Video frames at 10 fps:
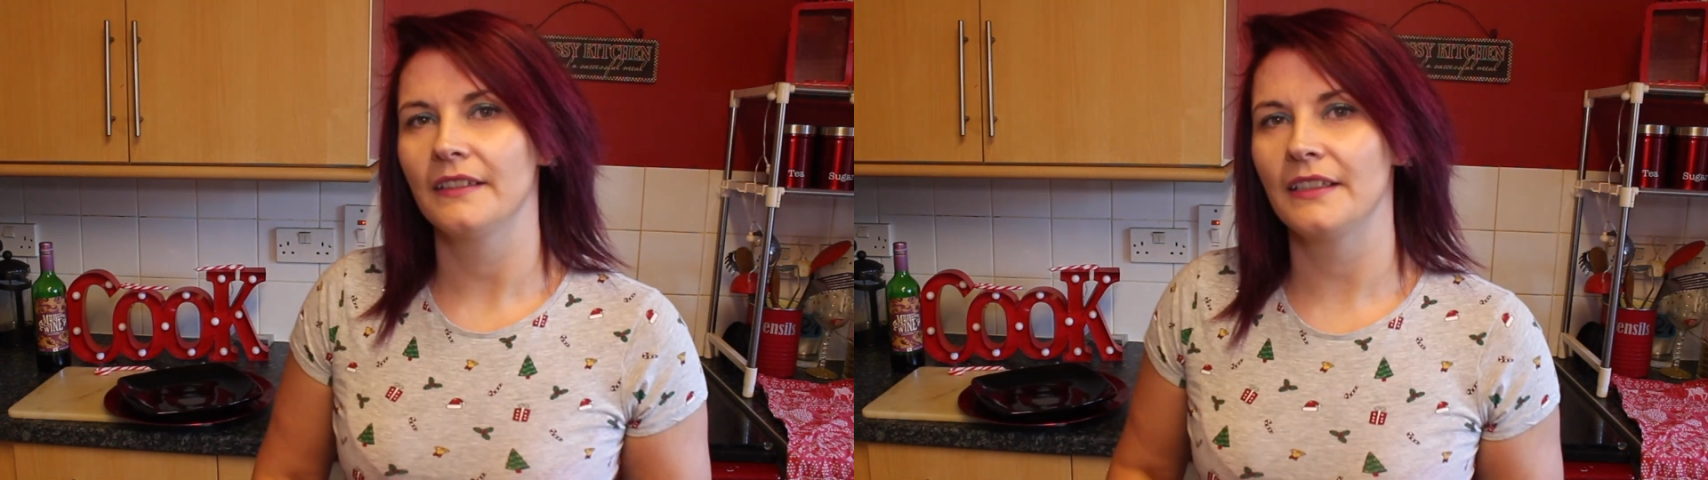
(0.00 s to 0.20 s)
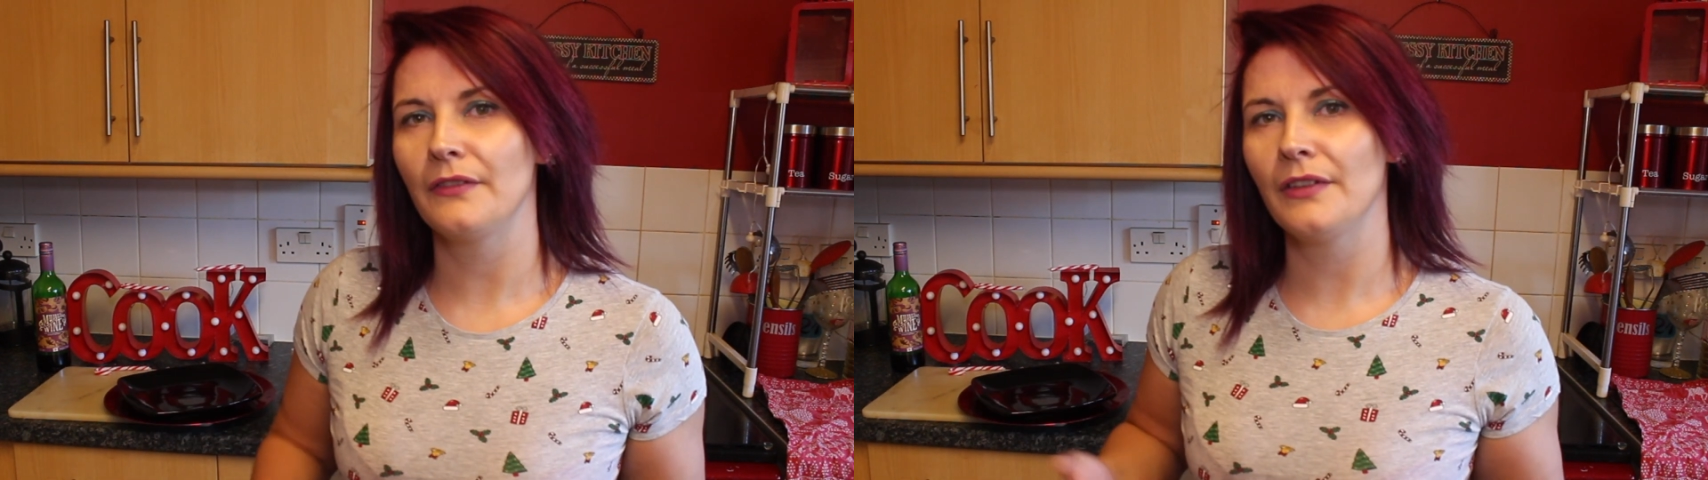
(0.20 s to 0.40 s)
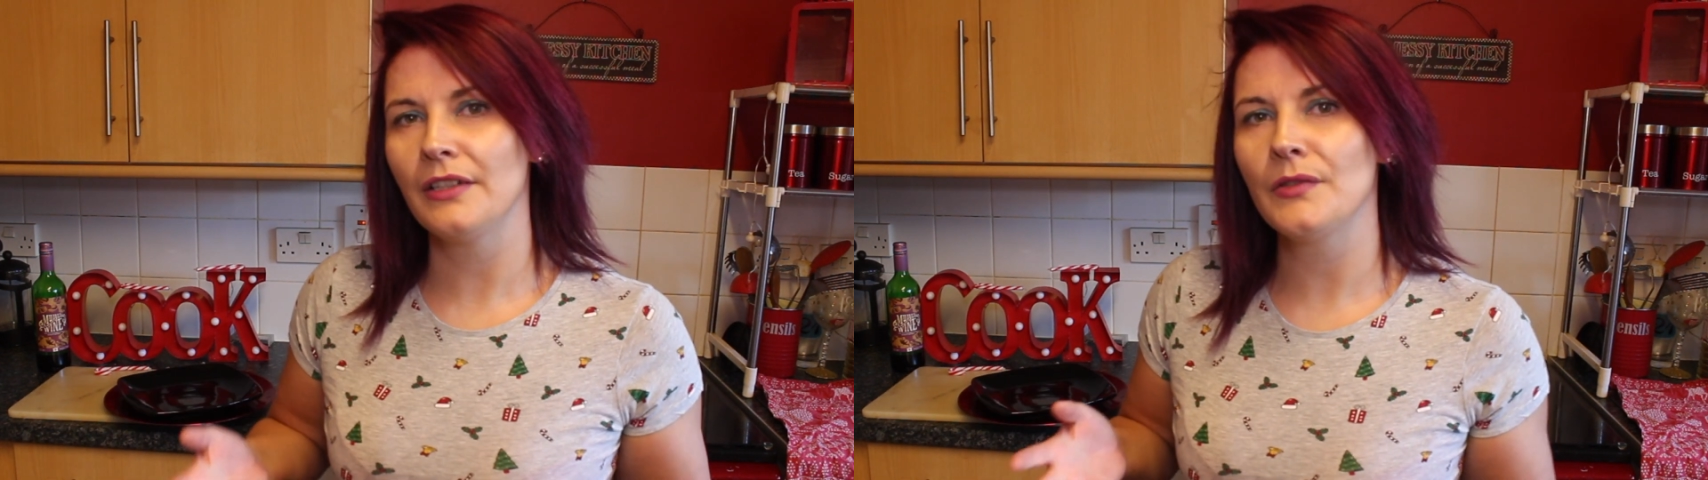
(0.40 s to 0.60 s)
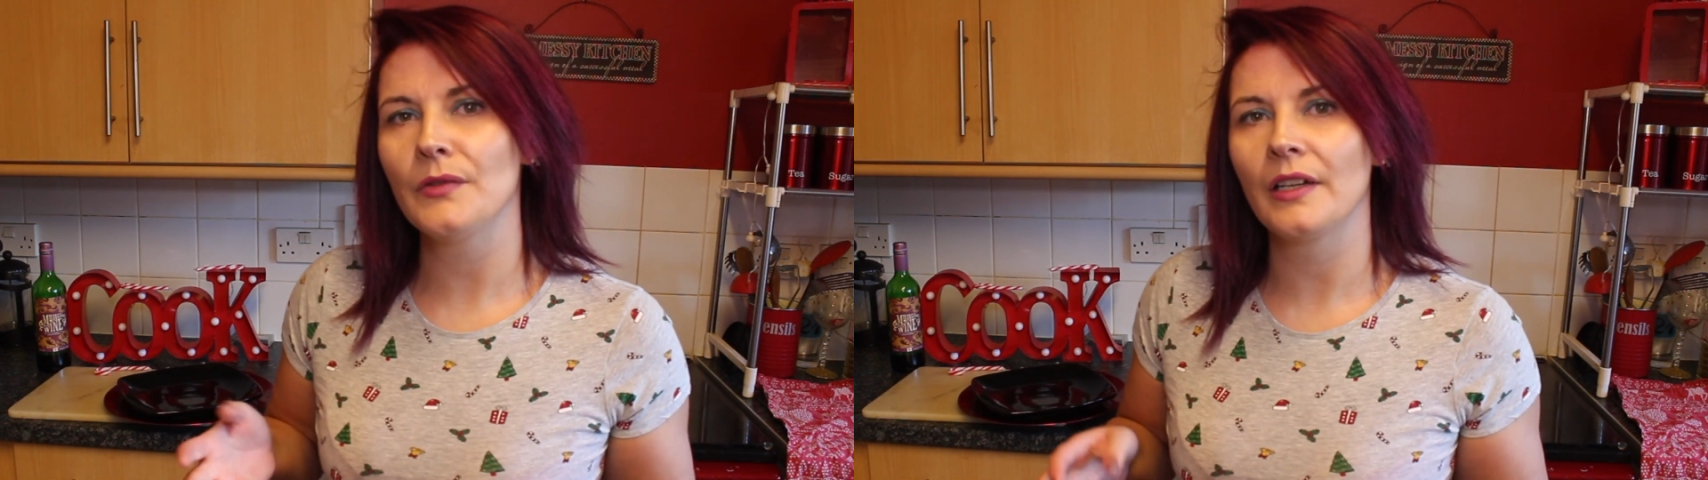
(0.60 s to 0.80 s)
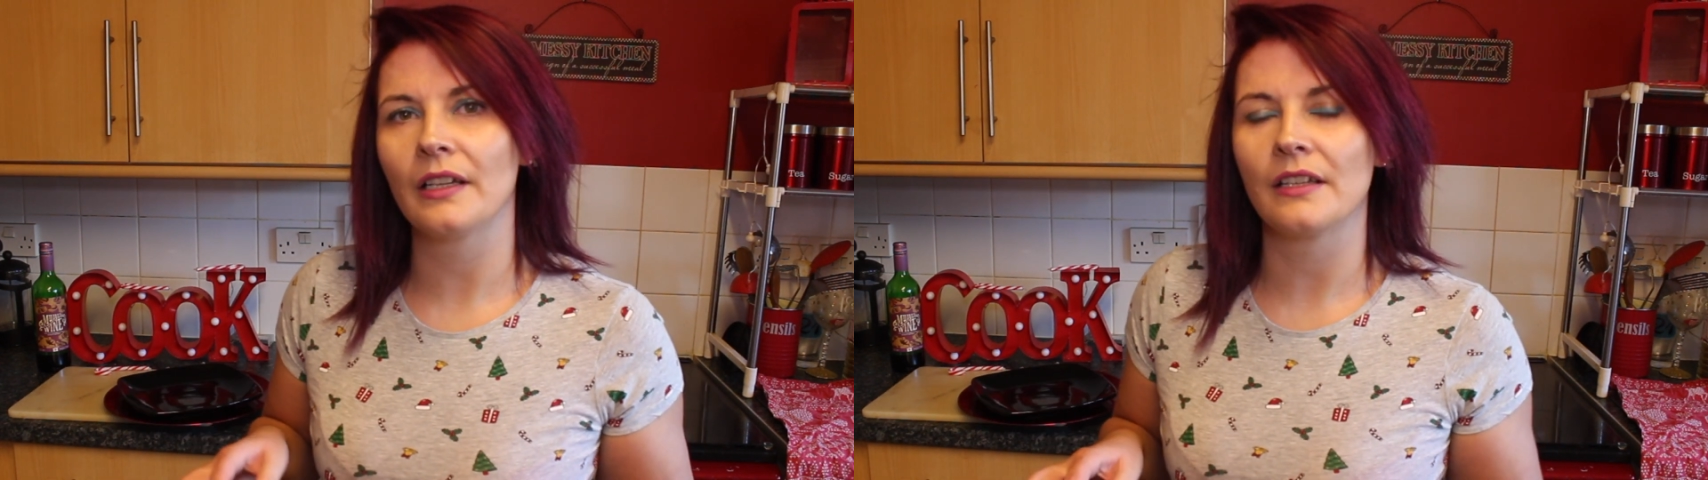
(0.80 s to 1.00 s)
So first of
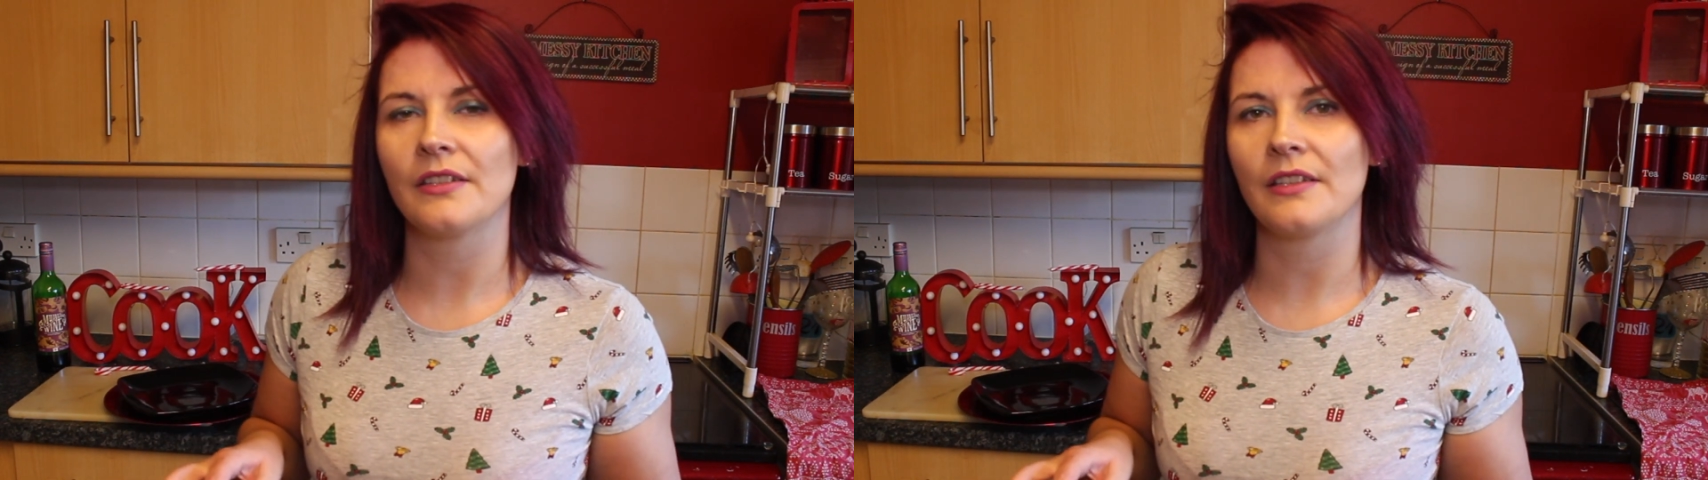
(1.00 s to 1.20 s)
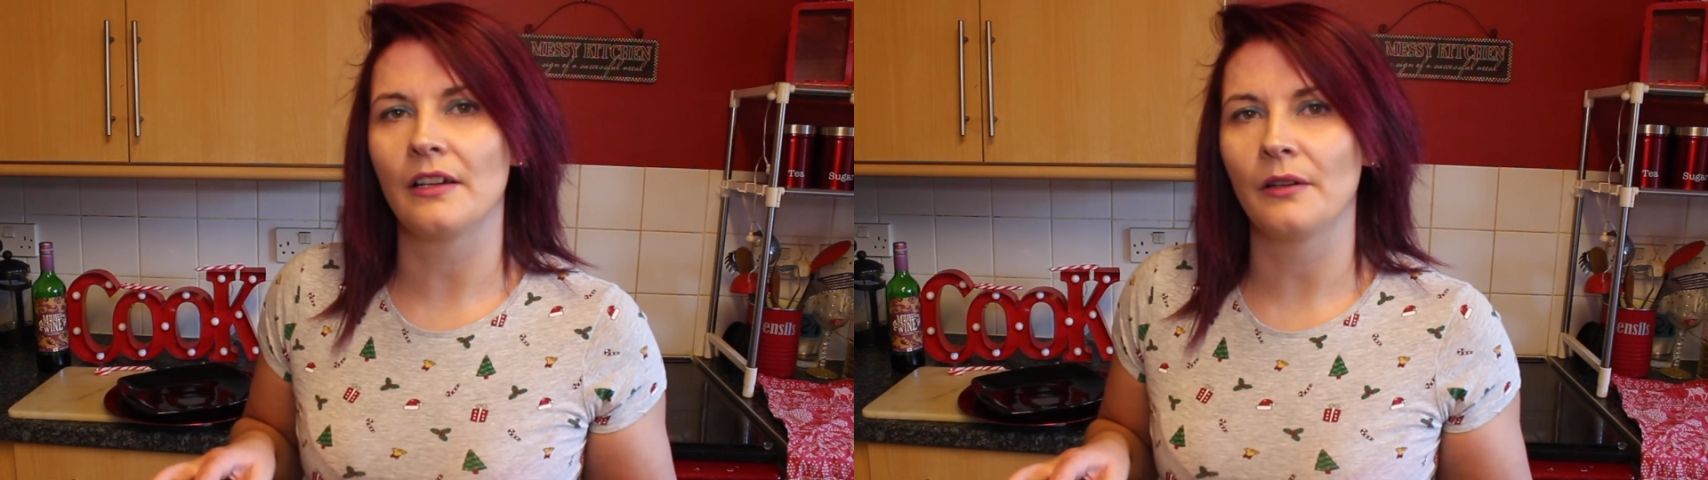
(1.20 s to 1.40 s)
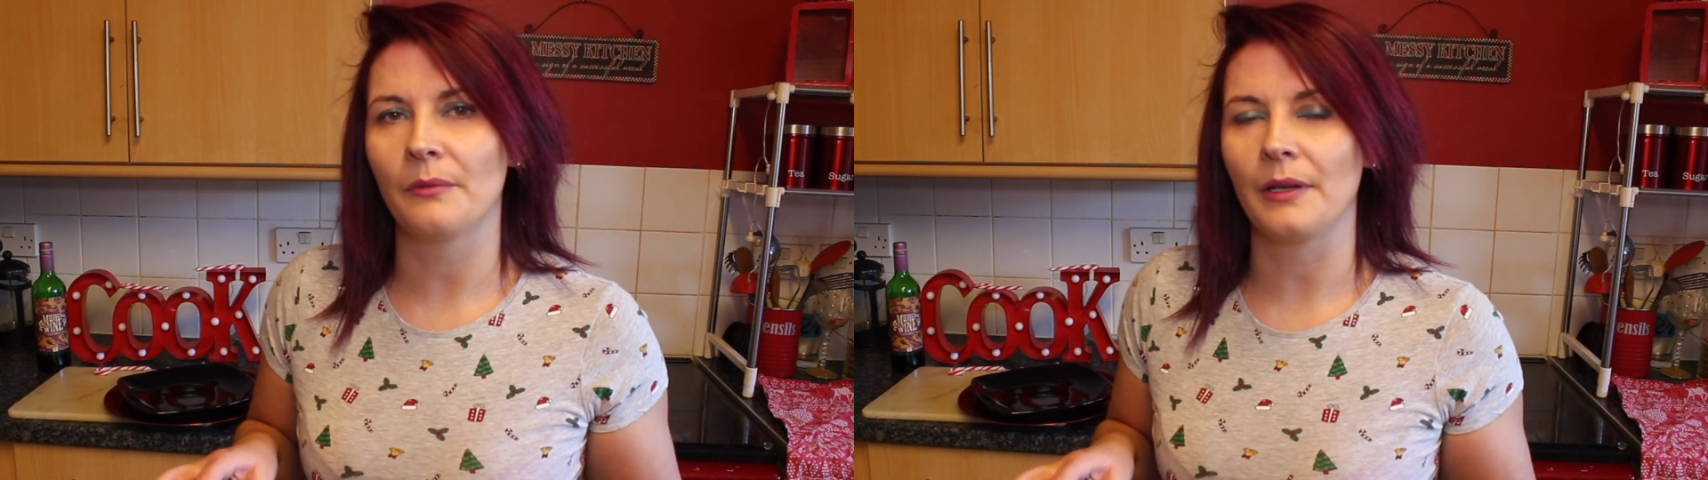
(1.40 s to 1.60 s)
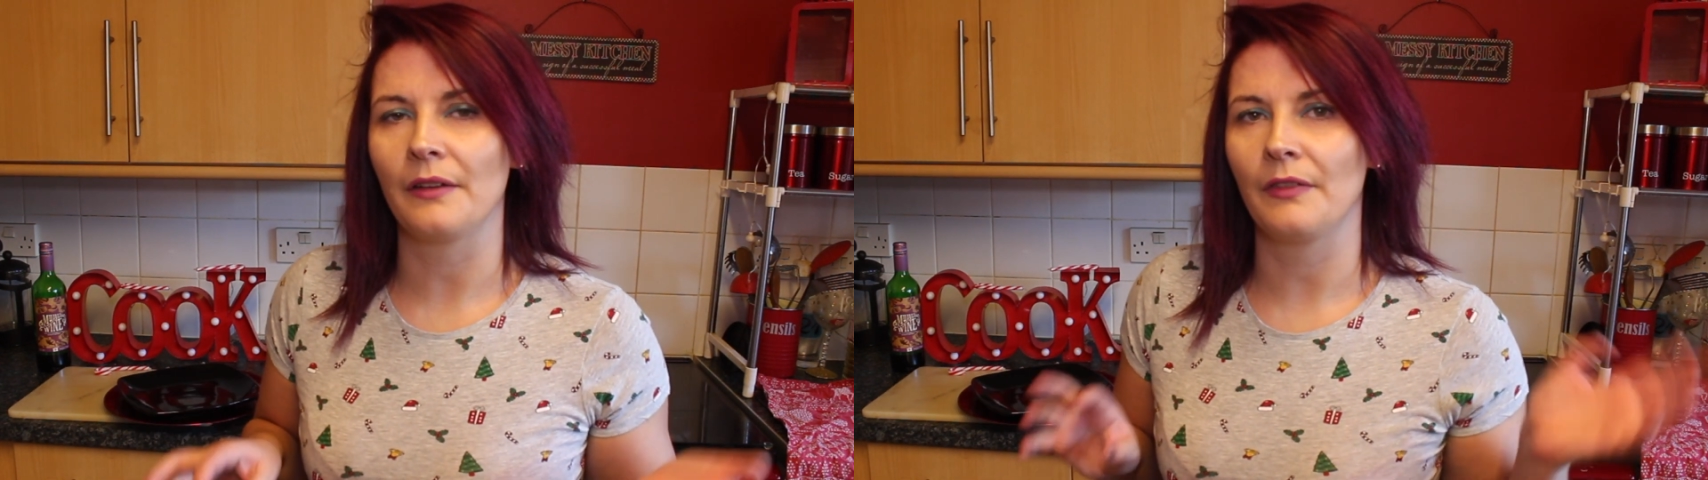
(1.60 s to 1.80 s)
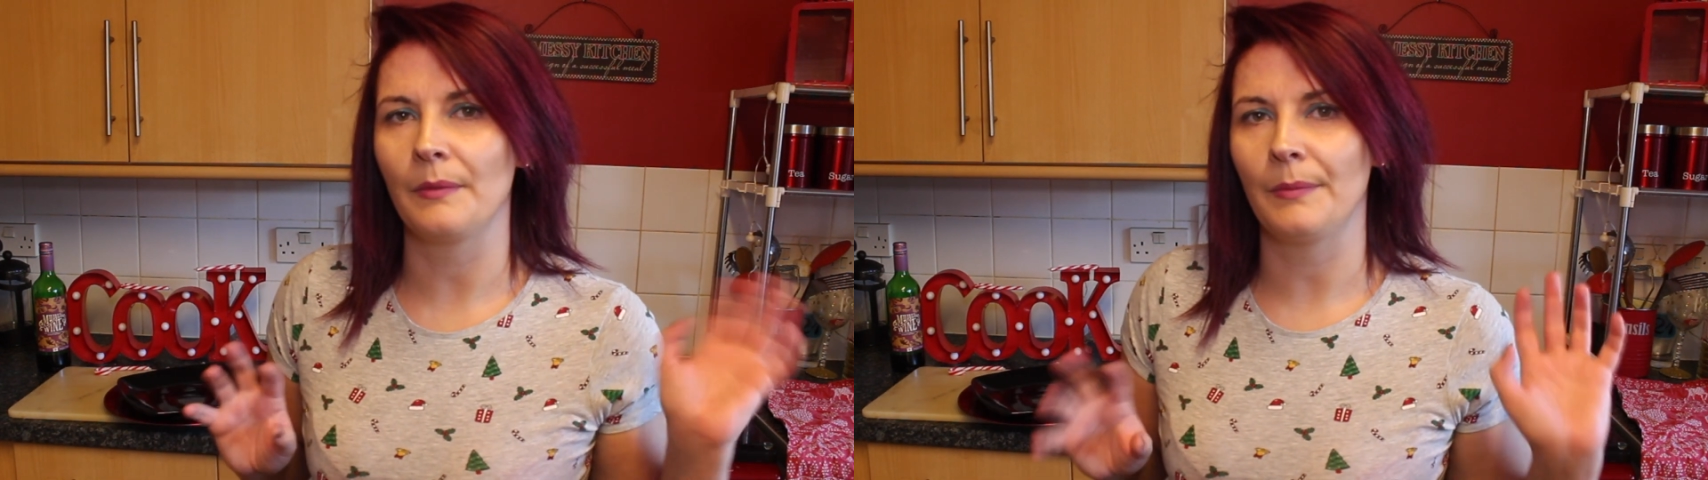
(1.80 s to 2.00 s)
all I'm going to start with the